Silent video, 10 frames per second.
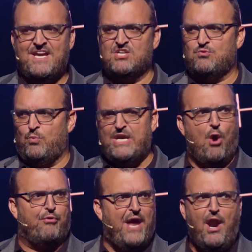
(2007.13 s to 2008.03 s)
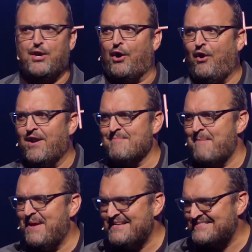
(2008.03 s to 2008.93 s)
He goes, We go there, you're hurting my
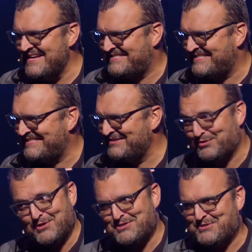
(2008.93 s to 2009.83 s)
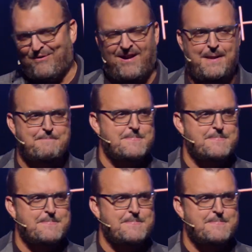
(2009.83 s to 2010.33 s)
business. True story.